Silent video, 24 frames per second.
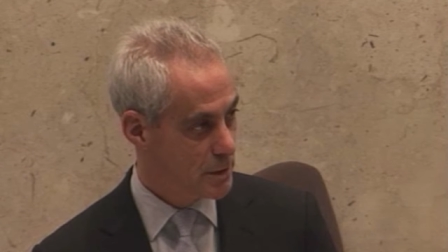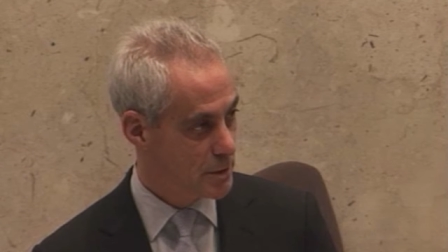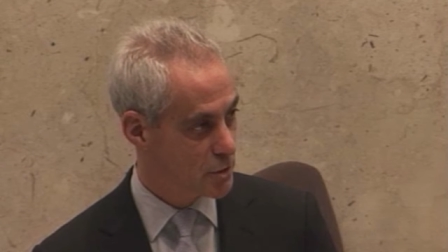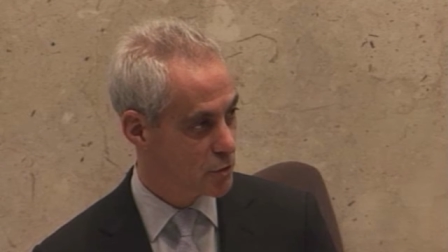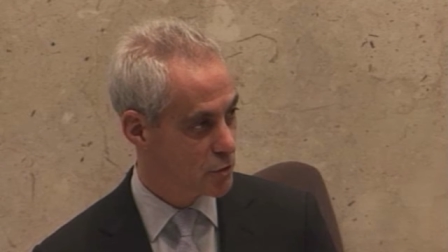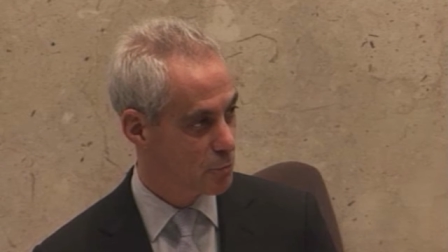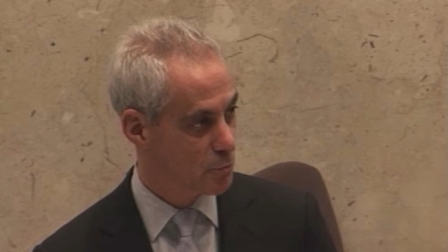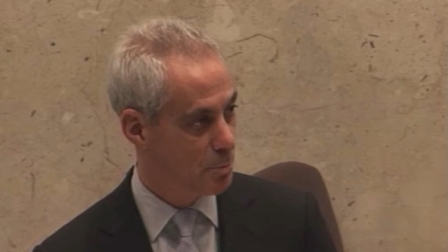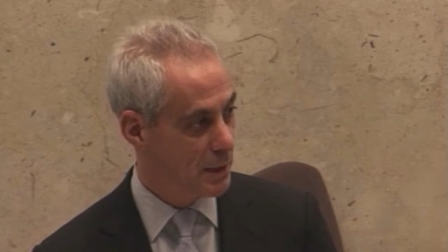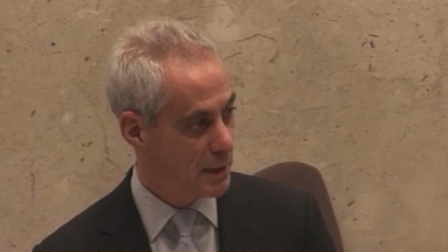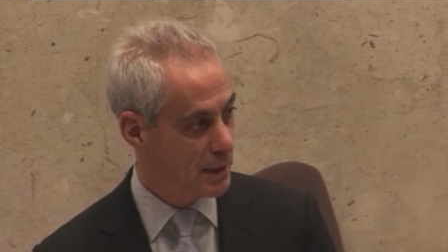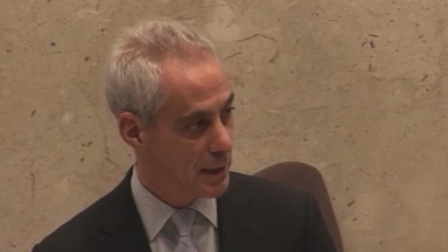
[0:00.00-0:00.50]

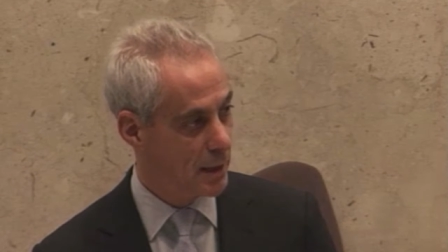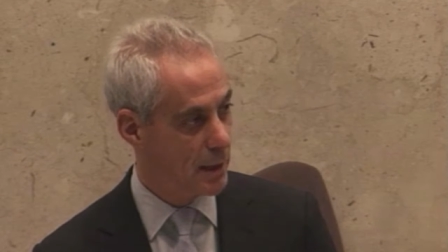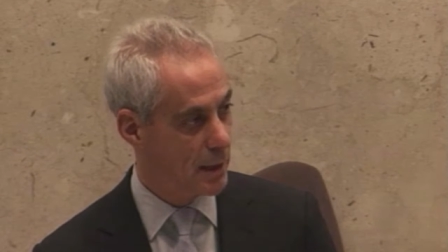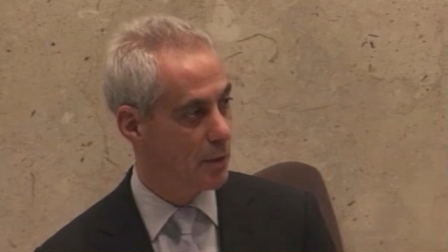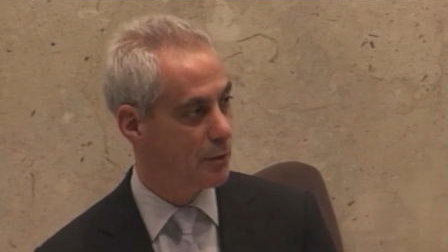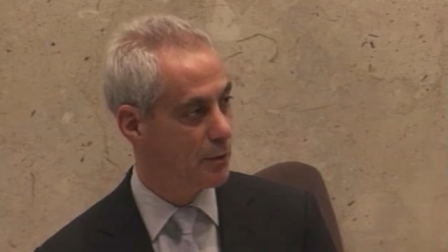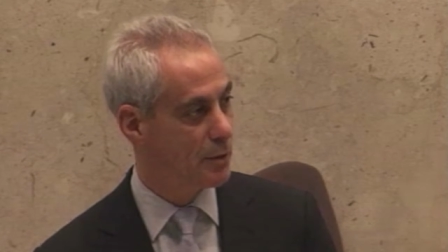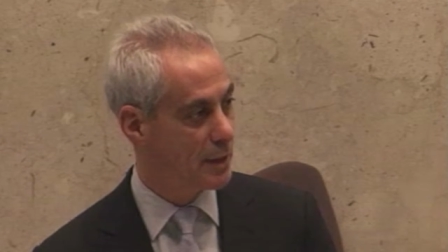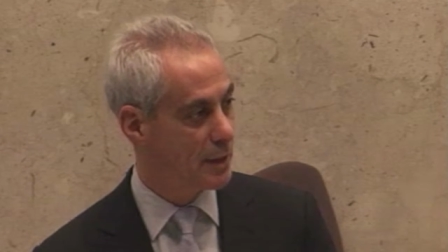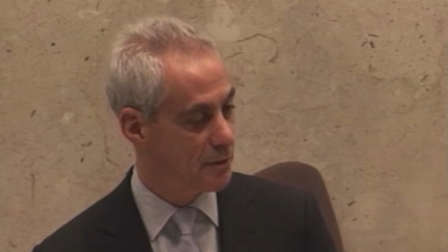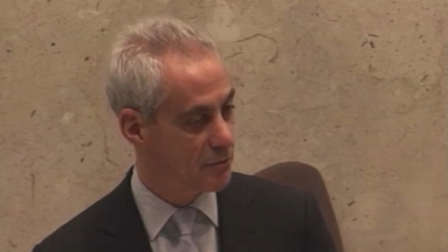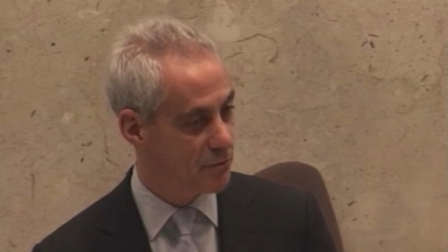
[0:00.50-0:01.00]
into speaking
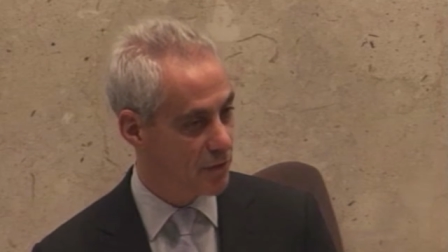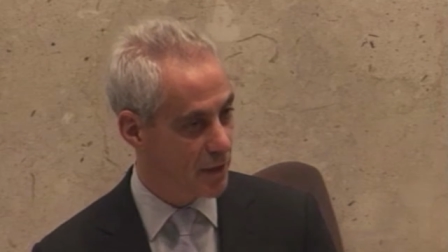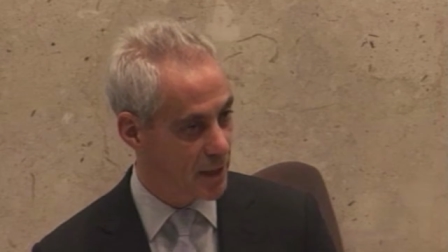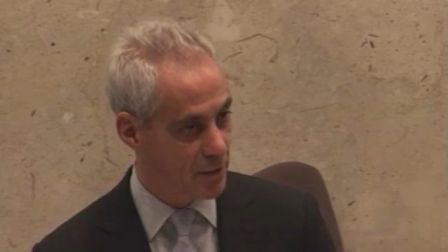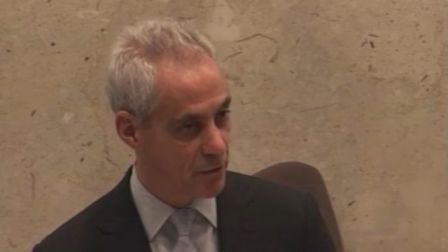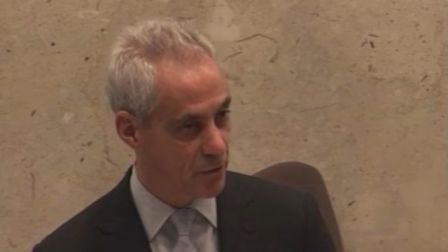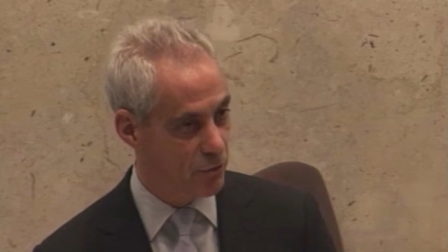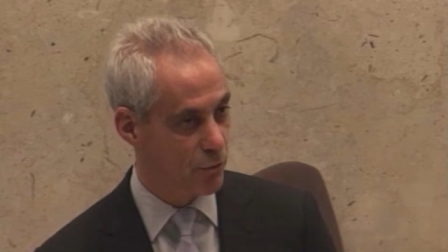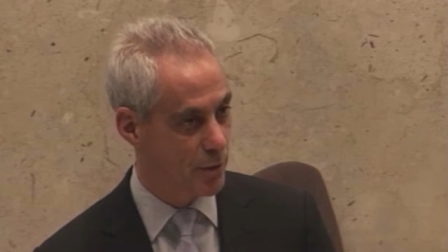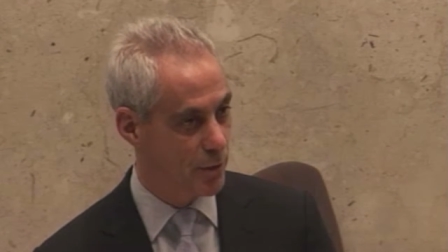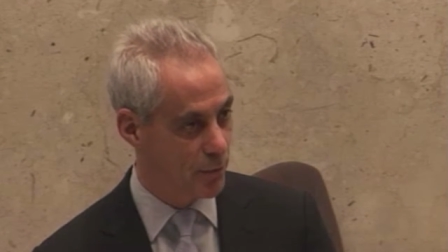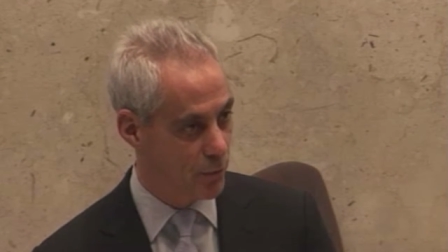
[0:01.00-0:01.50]
out against
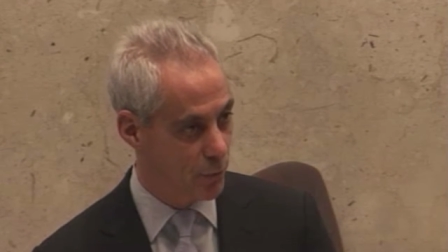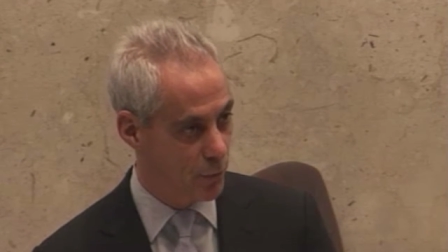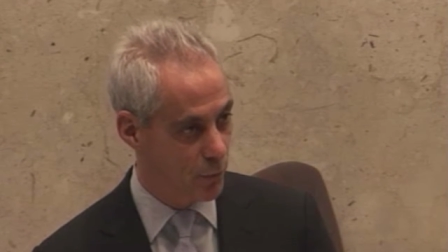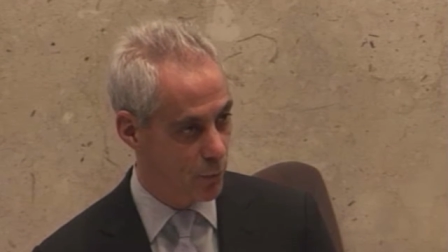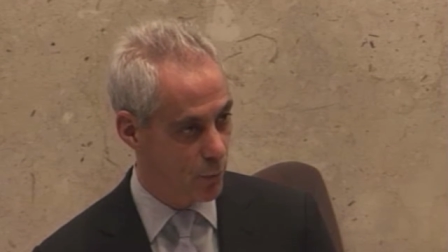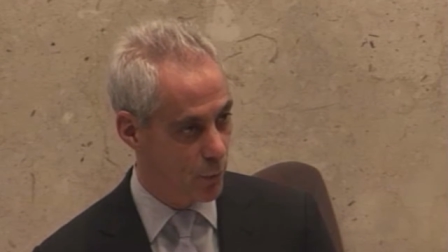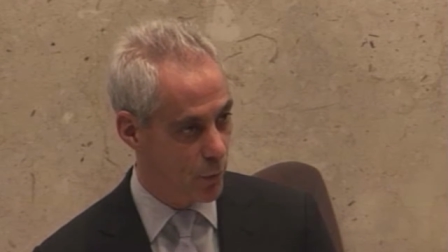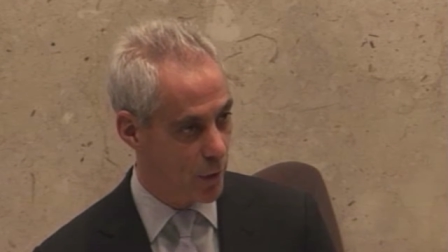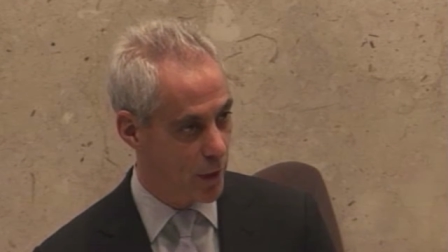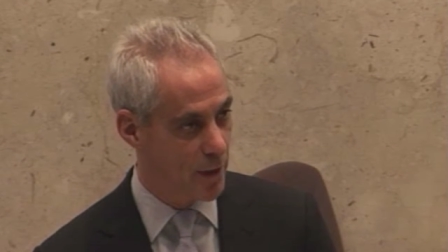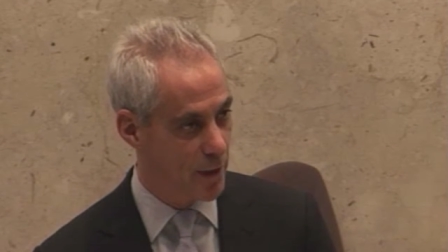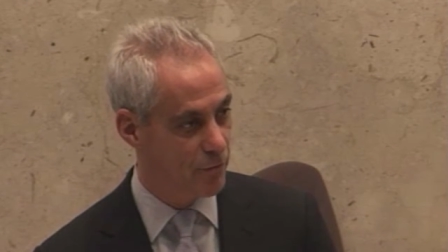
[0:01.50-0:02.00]

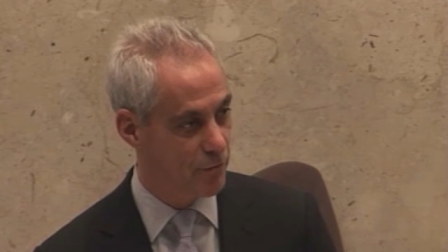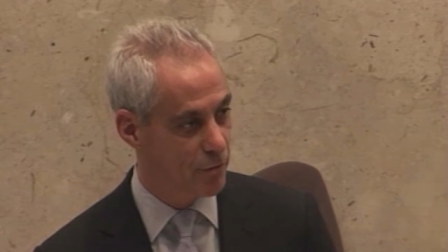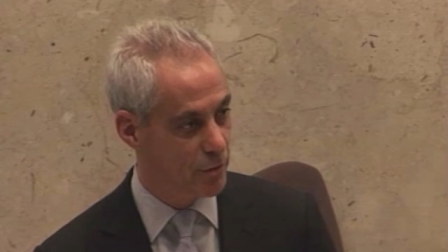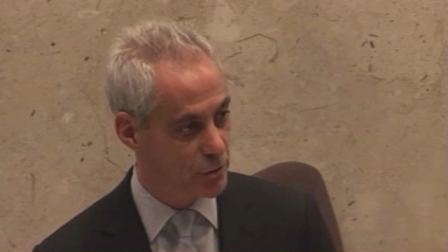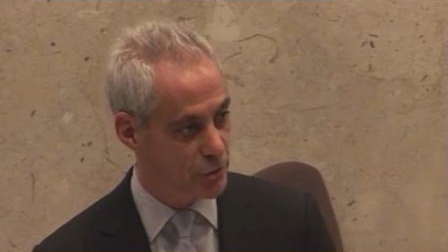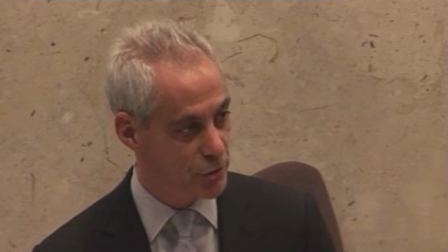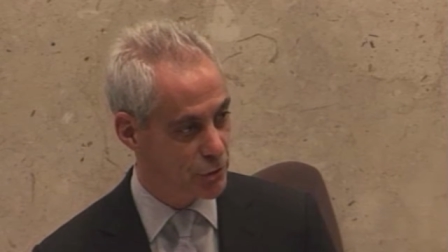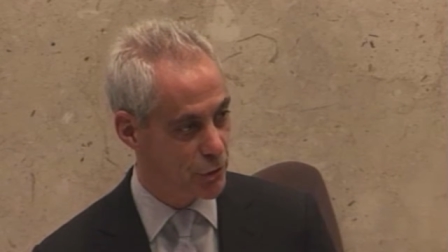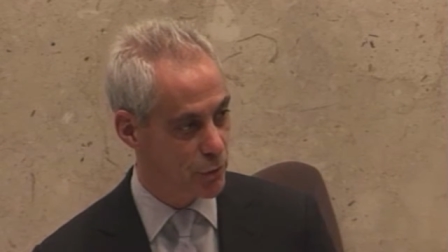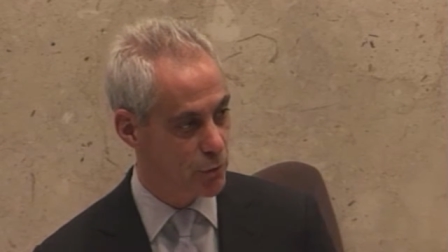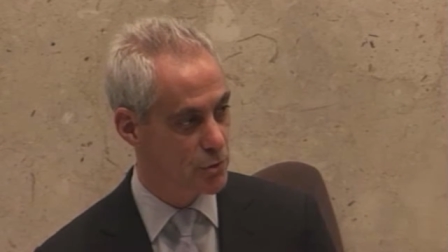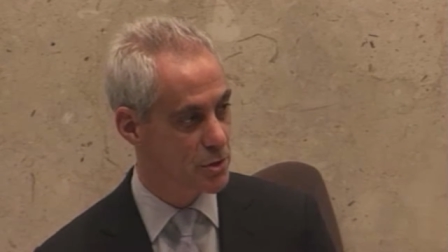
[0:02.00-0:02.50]
hatred wherever
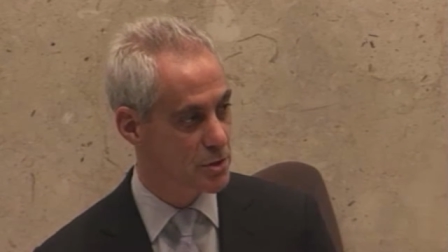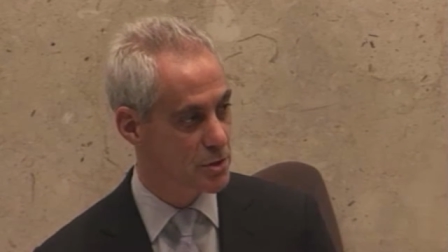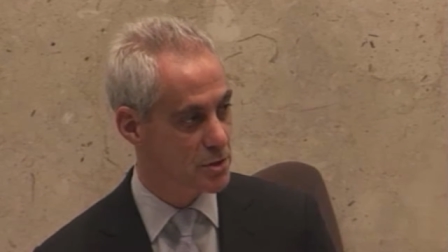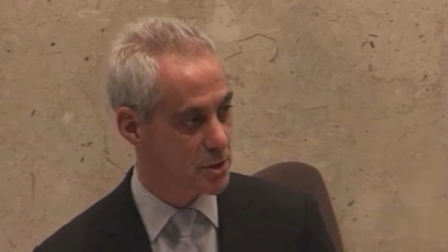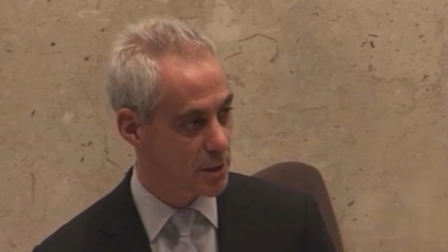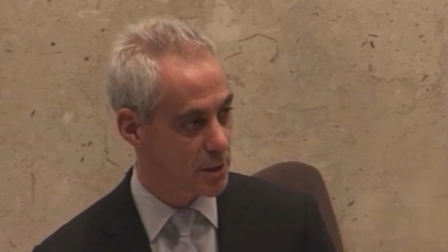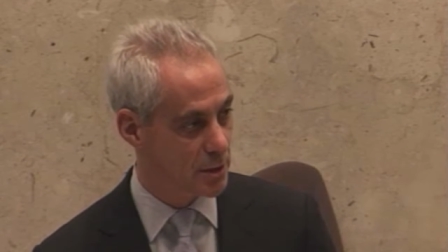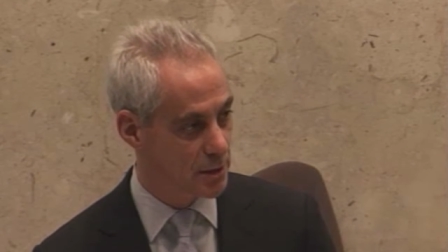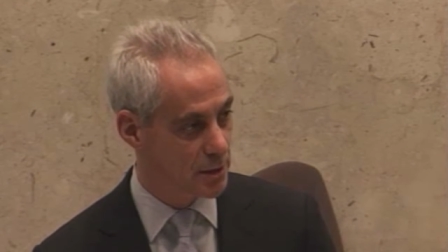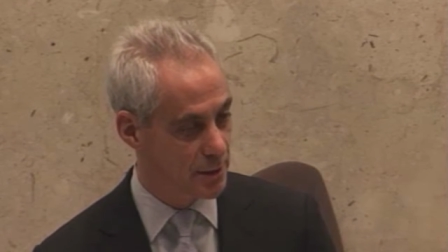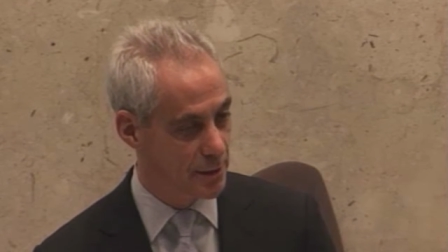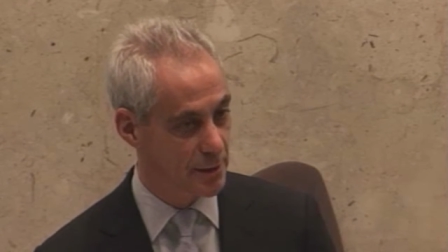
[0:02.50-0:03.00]
it shows
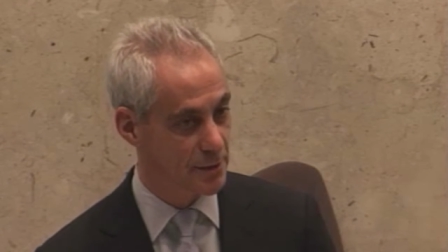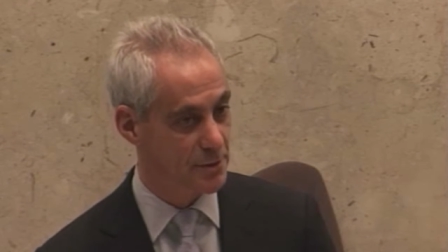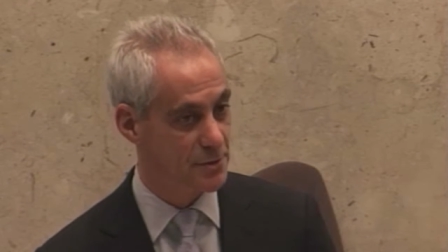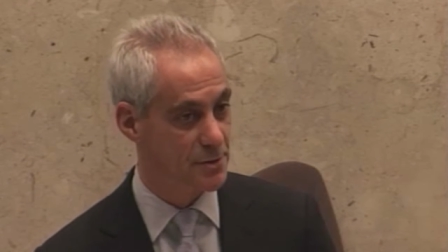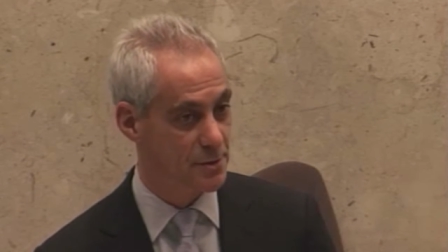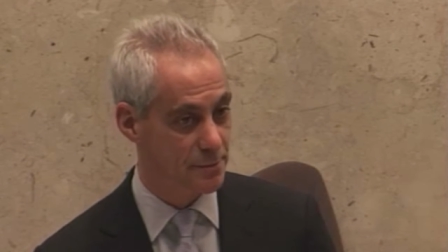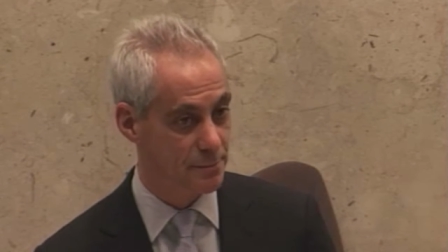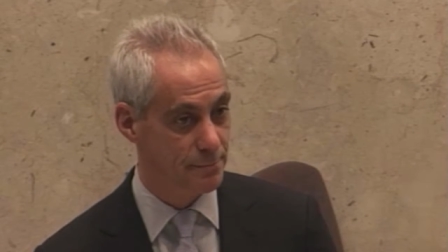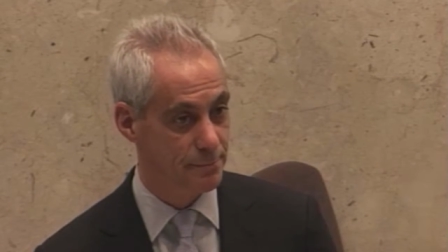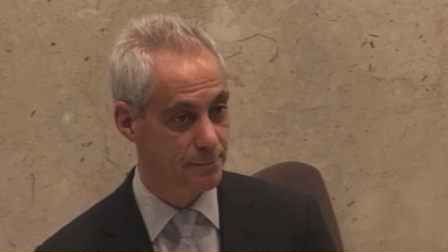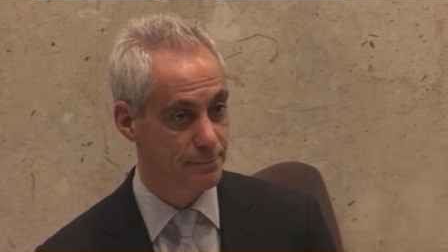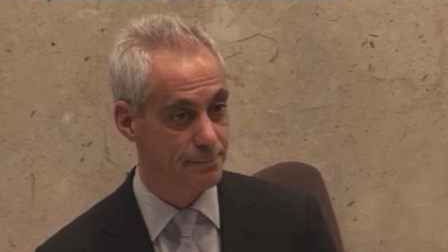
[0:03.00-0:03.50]
its
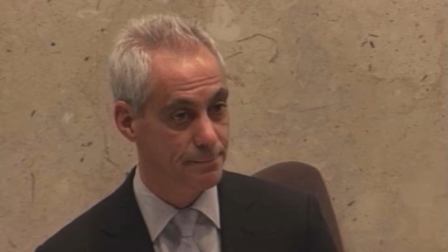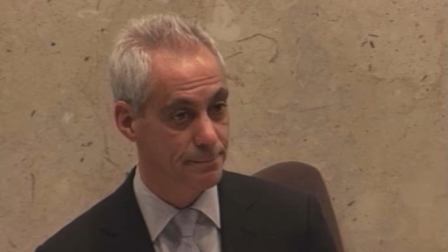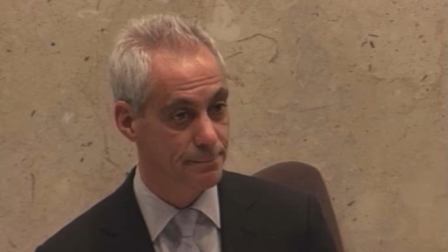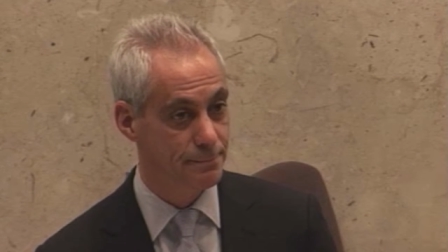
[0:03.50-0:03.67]
ugliness,